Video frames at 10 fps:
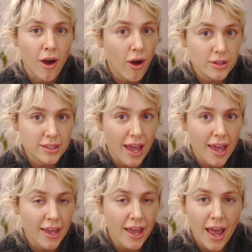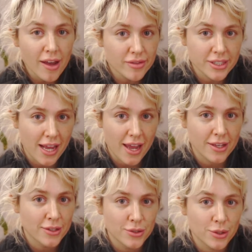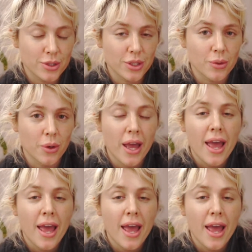all day, every day to you.